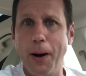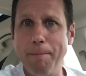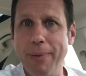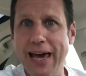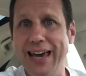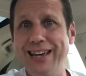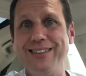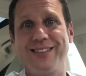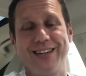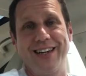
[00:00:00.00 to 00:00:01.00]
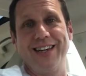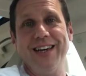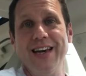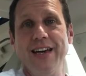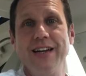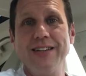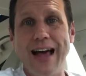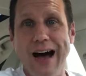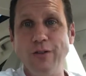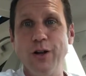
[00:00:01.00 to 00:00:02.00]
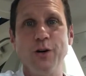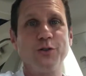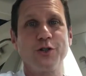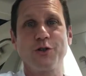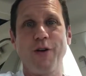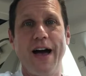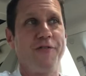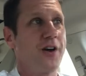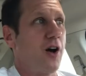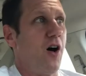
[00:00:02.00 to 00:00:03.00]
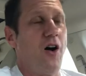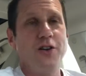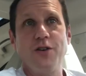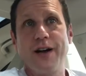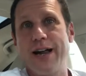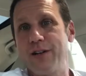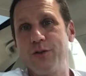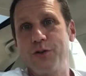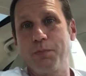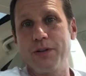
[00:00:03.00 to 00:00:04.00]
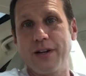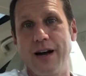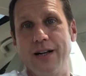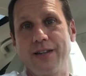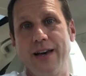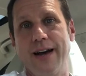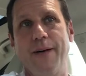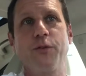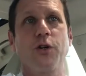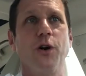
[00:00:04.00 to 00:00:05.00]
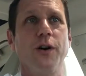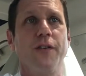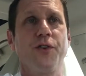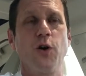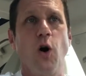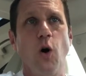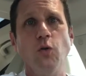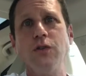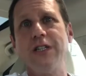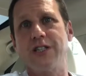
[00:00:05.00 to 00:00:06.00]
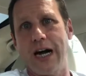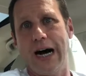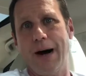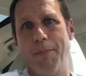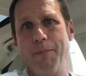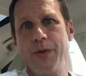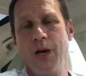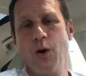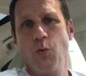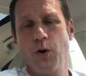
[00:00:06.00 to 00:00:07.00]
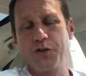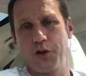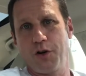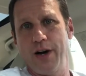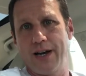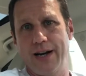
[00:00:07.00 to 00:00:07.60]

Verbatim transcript: amazing downloads and traffic. All you got to do is put the content out. So if your only job was to create